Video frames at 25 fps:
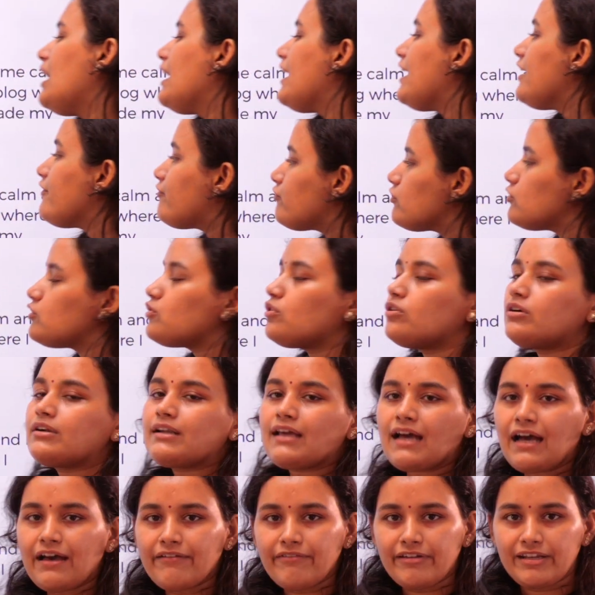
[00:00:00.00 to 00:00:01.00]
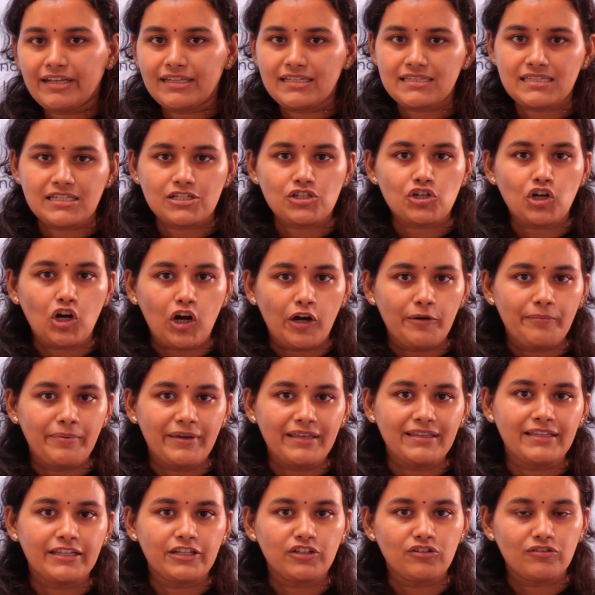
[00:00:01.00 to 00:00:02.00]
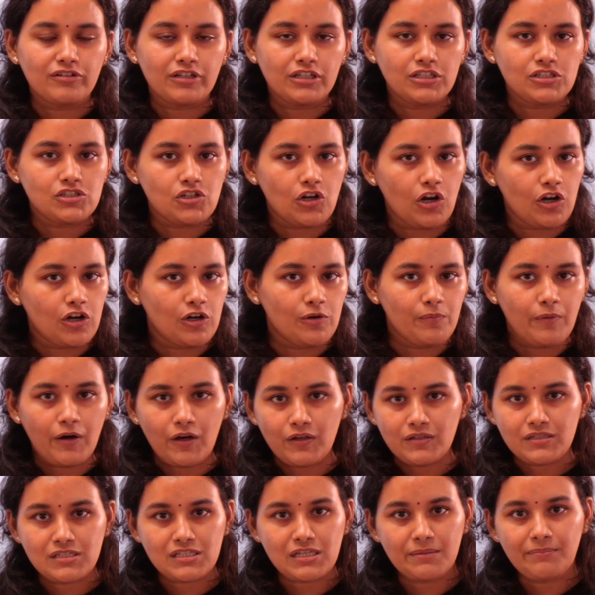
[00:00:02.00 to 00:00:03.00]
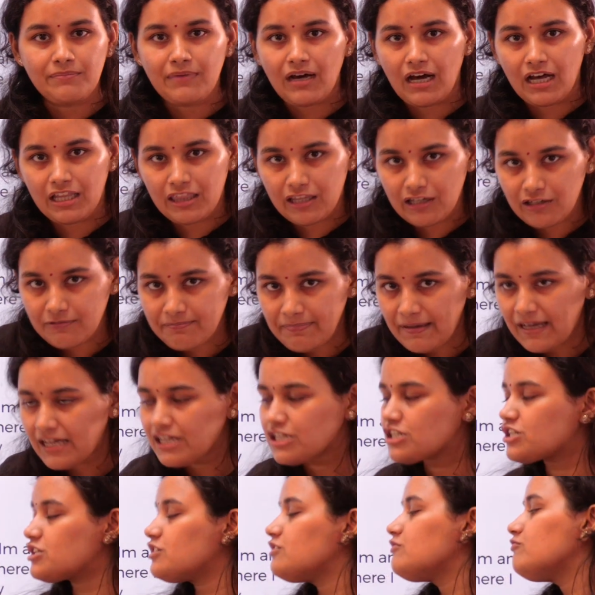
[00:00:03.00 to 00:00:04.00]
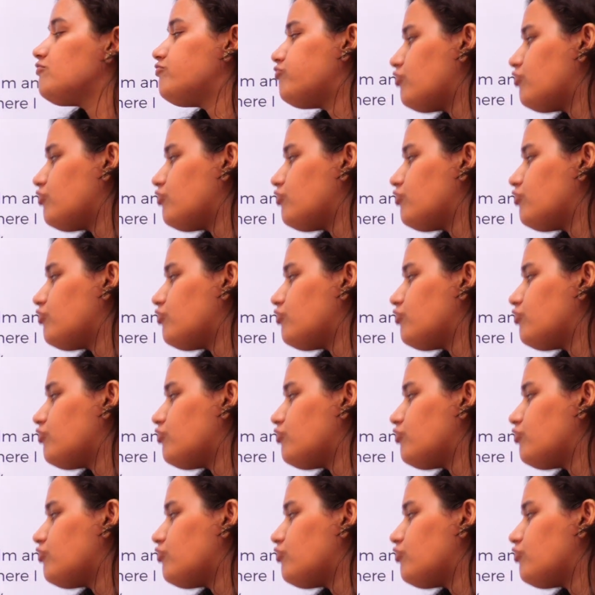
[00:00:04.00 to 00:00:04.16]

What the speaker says: If you don't have any such hobby, then you can talk about some other passion.